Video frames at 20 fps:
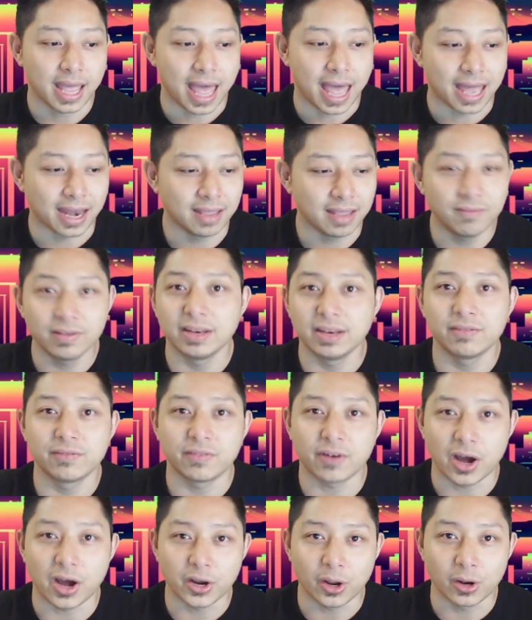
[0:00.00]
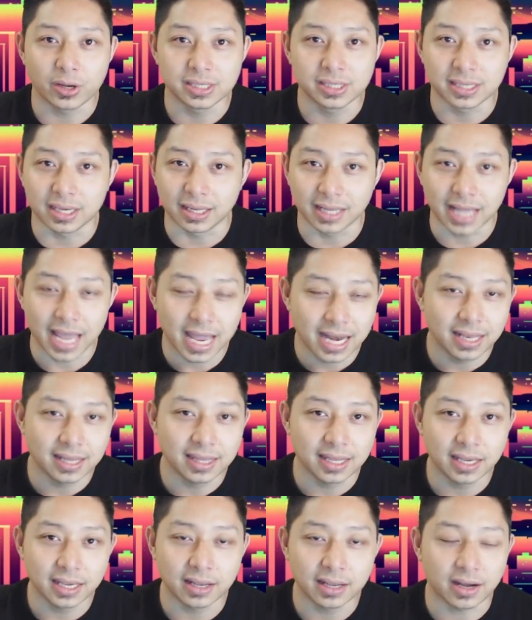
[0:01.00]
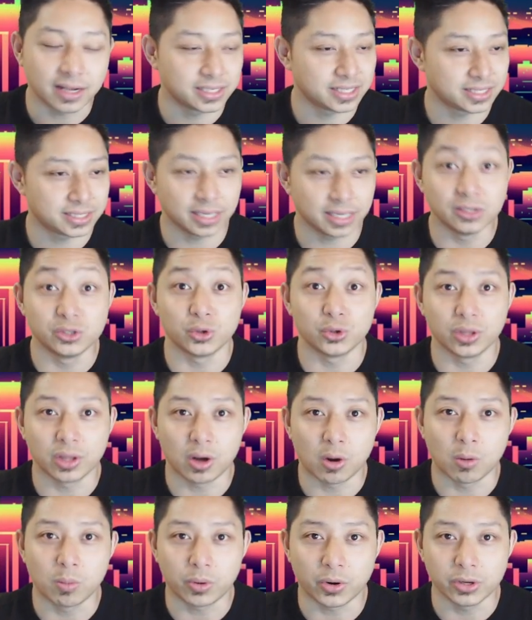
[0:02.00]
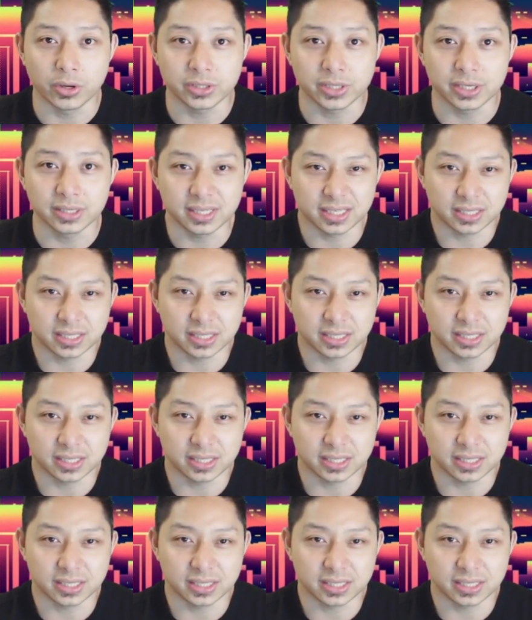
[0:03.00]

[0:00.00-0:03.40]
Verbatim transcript: And even if I don't sell anything, I just enjoy the whole process.